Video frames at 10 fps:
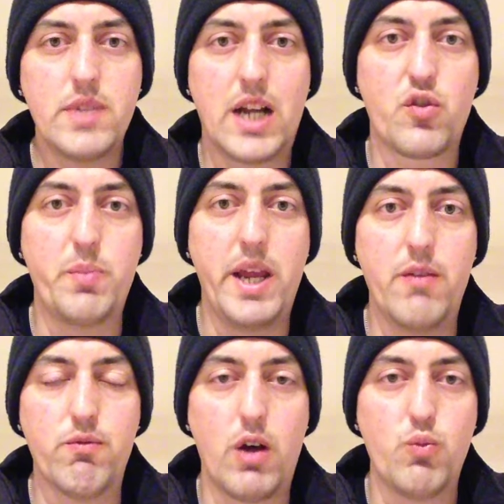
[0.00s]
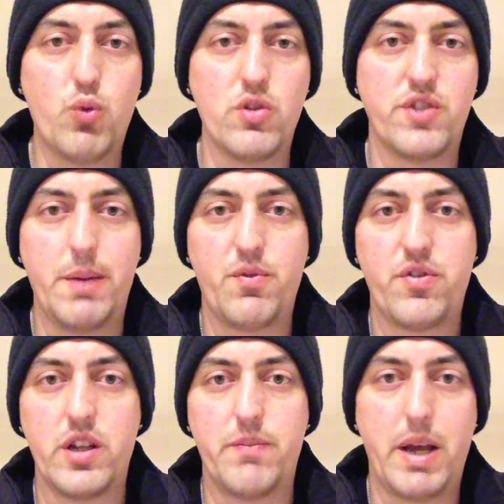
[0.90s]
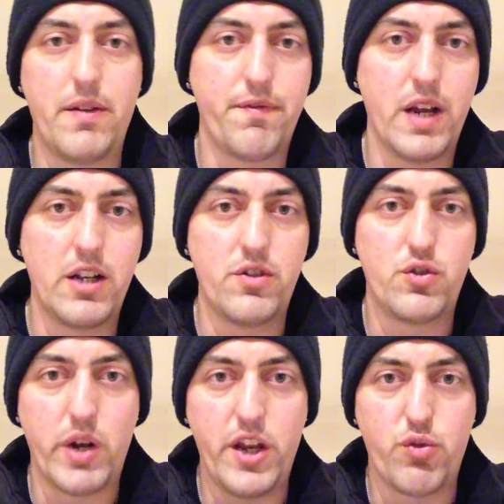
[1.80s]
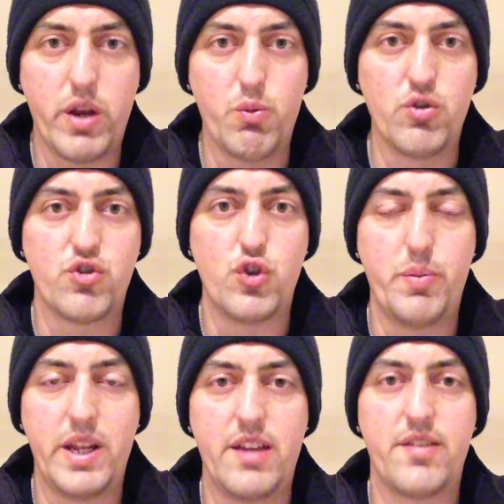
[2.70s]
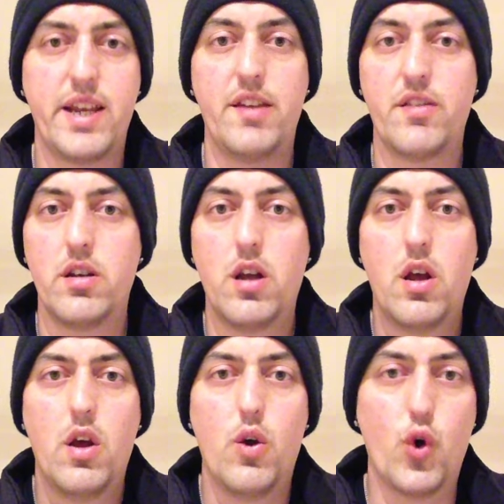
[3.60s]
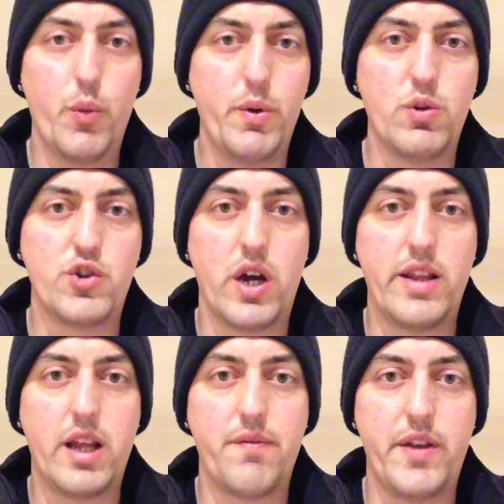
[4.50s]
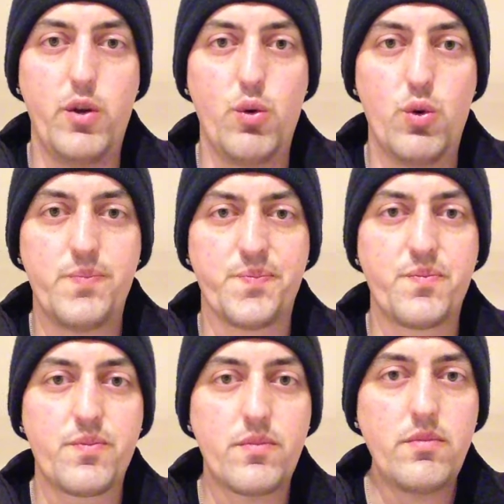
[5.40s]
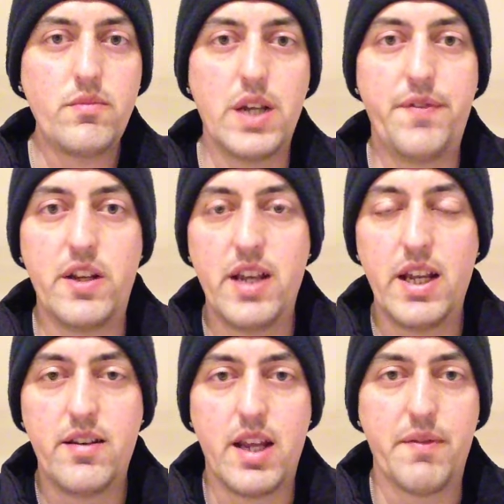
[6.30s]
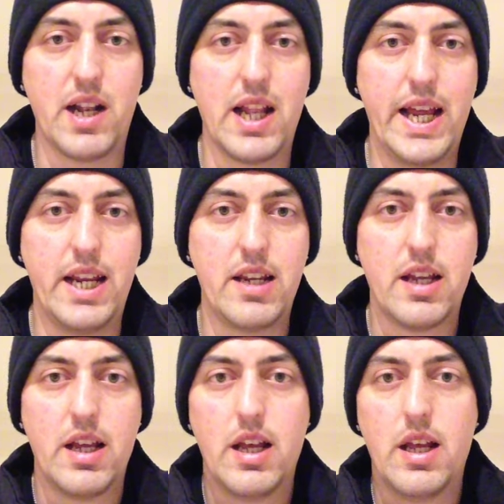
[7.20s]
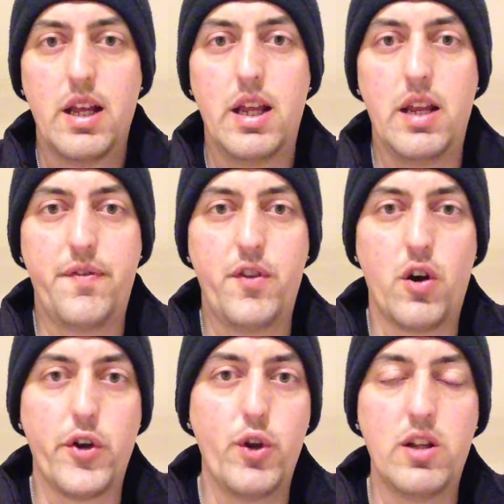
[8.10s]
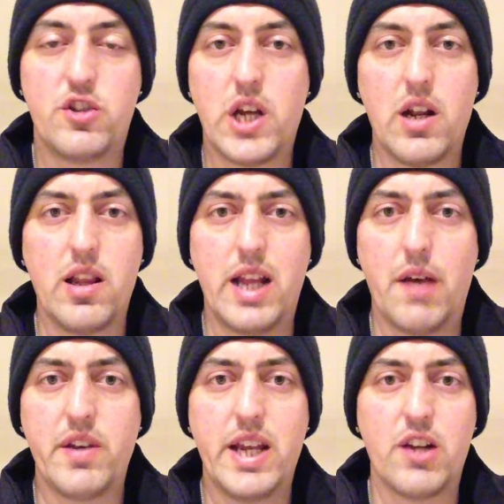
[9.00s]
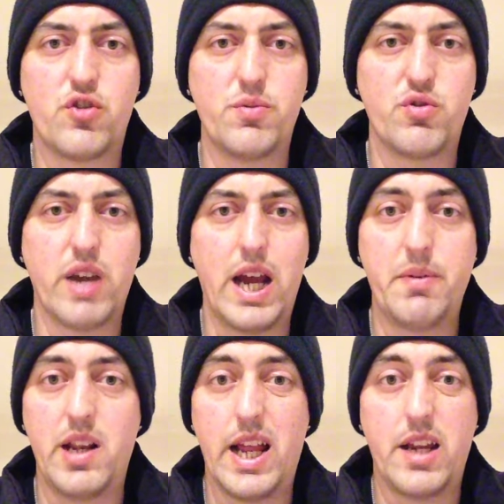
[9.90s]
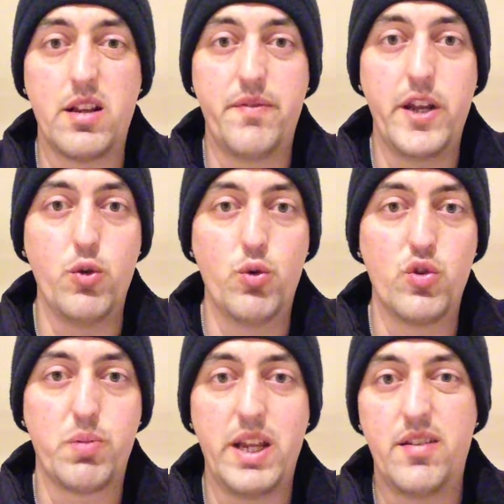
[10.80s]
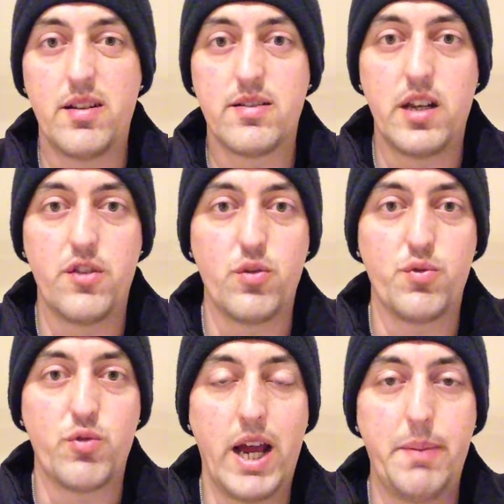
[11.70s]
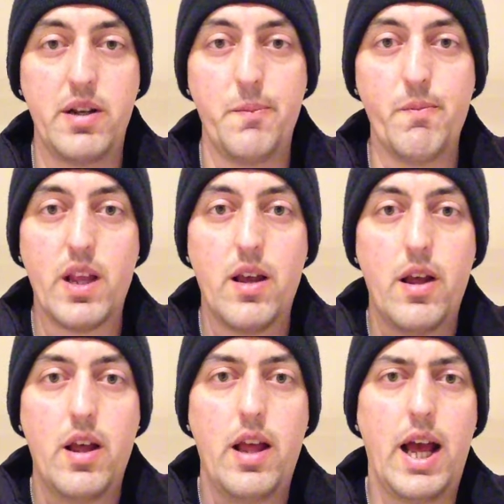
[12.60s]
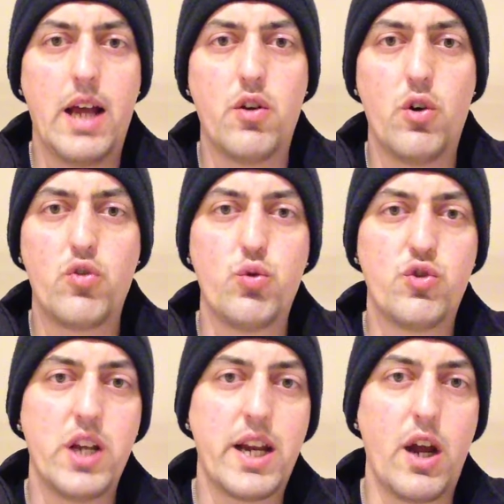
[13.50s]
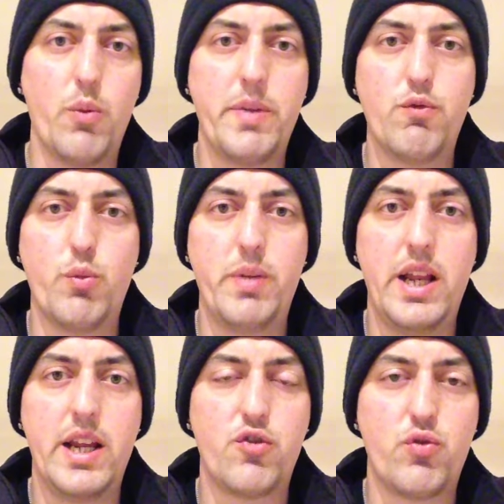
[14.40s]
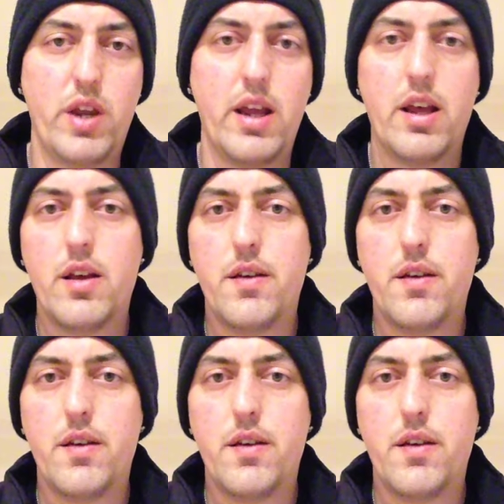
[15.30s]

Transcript: that's me round 1 tips for the Betfred 2021 Super League season. Hope you enjoyed that video. If you did, give it a like. If you're new to the channel and haven't yet subscribed and you're liking the videos, please consider subscribing. And also check out my Rugby League History